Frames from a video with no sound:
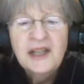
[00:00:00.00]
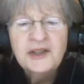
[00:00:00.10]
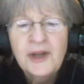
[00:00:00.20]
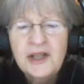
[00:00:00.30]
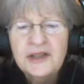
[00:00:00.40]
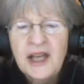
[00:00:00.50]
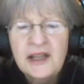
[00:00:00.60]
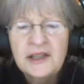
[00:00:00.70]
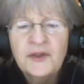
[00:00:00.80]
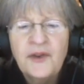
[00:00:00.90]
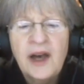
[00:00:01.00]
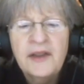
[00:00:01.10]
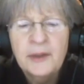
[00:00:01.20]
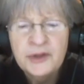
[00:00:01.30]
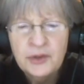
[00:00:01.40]
So I just had this file
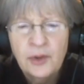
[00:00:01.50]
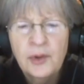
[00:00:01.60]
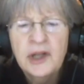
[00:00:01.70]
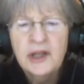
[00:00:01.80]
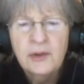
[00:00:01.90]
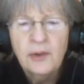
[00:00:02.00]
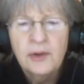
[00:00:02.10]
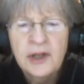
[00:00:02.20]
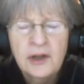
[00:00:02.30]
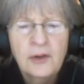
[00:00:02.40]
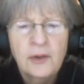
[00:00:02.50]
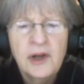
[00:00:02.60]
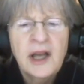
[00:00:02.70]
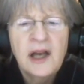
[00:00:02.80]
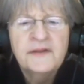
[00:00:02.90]
that was growing and growing and
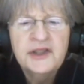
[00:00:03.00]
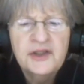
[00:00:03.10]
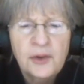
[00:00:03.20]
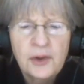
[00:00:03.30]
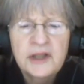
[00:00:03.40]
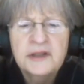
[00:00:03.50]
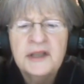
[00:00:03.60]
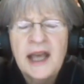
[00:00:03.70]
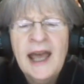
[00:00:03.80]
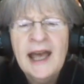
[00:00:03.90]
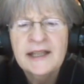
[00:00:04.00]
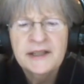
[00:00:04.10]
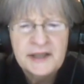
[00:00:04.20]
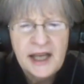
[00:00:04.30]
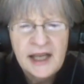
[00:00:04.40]
growing of stories and
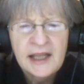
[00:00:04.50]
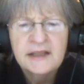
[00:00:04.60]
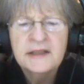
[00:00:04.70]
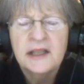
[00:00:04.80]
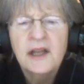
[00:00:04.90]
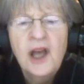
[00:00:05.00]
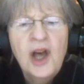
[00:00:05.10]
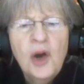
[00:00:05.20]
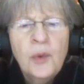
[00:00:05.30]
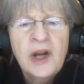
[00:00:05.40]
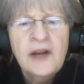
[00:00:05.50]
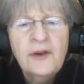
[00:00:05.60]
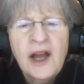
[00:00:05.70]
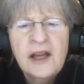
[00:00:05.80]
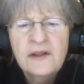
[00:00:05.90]
sayings and
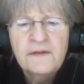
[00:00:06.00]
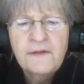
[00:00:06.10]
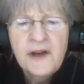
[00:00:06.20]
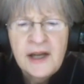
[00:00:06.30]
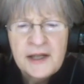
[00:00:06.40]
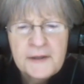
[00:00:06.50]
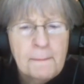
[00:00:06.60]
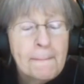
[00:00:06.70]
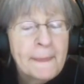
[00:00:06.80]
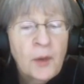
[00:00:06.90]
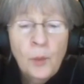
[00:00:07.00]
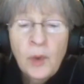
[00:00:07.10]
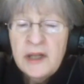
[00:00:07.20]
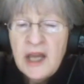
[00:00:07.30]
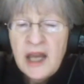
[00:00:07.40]
whatever I could find.
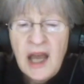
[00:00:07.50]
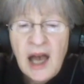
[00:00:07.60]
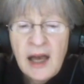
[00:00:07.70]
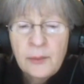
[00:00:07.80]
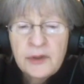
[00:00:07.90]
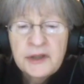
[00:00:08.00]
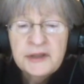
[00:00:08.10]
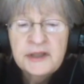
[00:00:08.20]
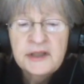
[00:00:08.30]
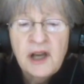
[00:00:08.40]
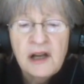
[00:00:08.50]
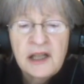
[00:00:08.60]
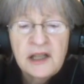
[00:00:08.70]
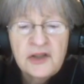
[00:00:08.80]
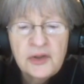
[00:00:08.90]
One day I was
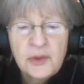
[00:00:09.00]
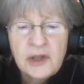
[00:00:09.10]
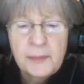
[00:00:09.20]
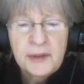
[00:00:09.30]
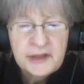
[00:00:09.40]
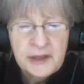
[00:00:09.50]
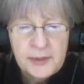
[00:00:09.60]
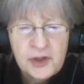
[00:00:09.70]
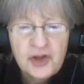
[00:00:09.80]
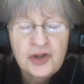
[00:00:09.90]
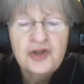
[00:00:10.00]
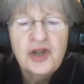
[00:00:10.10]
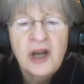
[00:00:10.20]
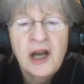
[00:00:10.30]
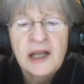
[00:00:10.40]
talking to an Episcopal
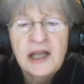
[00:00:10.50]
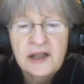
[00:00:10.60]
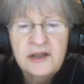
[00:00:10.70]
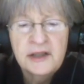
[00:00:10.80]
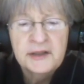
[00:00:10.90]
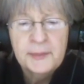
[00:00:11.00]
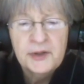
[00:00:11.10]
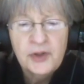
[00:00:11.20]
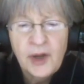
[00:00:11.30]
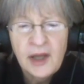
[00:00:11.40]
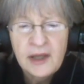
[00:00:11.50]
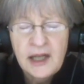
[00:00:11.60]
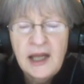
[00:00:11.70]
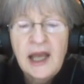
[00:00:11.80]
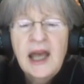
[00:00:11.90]
church on Celtic
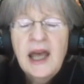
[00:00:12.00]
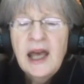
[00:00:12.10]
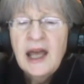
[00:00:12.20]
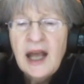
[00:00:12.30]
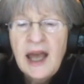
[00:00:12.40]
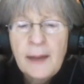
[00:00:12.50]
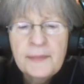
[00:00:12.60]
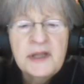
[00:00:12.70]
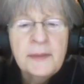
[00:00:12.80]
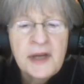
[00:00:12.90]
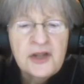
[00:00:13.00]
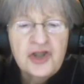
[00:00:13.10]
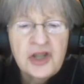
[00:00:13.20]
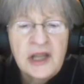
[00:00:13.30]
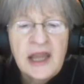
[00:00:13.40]
spirituality, and I happened to
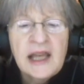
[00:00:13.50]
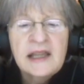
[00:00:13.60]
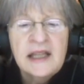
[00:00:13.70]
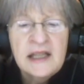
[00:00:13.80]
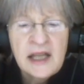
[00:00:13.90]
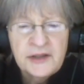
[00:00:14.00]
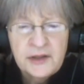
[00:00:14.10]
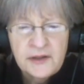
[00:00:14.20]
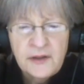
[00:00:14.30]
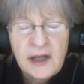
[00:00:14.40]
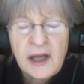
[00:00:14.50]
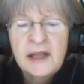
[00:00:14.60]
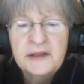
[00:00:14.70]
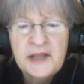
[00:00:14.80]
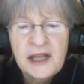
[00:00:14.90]
mention that the desert
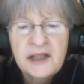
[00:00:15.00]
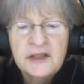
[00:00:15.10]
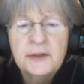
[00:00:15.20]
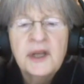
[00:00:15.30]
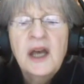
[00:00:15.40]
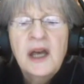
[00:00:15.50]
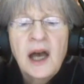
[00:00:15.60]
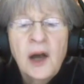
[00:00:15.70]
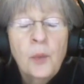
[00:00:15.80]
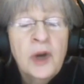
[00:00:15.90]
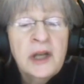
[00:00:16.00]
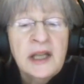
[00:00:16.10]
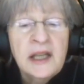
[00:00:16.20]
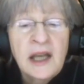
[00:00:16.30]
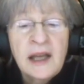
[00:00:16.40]
ascetics
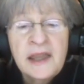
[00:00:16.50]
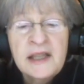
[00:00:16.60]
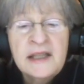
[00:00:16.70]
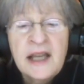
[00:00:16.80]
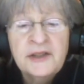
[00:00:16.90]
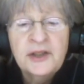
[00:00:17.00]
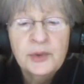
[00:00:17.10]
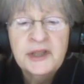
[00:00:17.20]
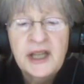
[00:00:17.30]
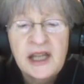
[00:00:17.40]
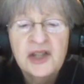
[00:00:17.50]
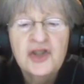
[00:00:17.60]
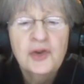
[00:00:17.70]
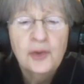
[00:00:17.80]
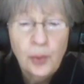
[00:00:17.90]
When the desert was getting
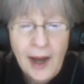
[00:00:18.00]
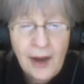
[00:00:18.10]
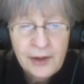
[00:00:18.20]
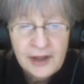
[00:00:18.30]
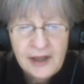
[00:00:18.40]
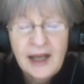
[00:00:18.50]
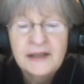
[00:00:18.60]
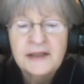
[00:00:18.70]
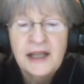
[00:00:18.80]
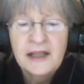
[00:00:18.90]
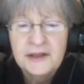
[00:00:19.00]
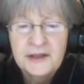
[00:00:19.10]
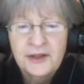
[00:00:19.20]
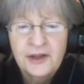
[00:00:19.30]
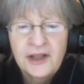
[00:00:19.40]
too crowded, as they
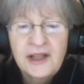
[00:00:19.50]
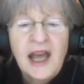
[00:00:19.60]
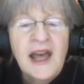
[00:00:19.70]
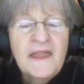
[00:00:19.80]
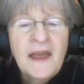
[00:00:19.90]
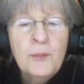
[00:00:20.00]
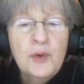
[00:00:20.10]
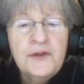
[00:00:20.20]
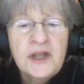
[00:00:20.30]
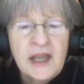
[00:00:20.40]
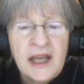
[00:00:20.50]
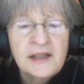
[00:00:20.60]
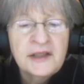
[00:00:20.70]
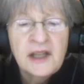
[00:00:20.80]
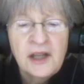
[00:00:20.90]
considered it, they moved to the
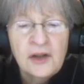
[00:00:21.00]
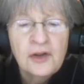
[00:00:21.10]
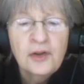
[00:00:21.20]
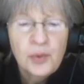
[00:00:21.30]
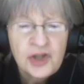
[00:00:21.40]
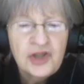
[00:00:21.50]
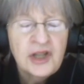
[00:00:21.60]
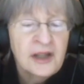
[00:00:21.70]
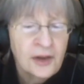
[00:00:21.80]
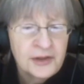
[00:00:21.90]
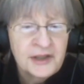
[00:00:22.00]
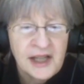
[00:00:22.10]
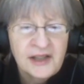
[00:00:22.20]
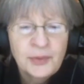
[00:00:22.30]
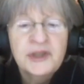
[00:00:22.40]
ends of the earth, which in those
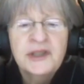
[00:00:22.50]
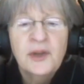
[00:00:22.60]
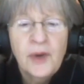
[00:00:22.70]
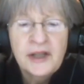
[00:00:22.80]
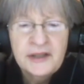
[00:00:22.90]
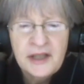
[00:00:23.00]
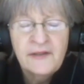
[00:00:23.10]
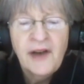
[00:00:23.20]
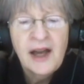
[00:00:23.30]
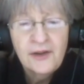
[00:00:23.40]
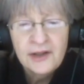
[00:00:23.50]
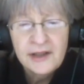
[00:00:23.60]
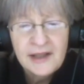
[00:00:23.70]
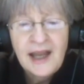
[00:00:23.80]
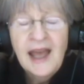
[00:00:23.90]
days was the west of
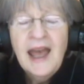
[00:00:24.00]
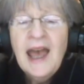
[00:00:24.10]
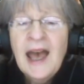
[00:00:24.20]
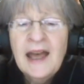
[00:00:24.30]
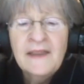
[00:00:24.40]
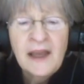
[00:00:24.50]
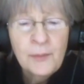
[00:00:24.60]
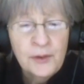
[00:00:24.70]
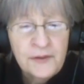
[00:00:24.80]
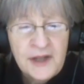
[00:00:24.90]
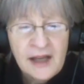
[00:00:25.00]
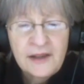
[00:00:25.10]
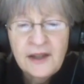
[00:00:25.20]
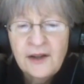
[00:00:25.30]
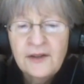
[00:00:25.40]
Ireland. And they moved
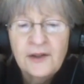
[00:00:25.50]
out there.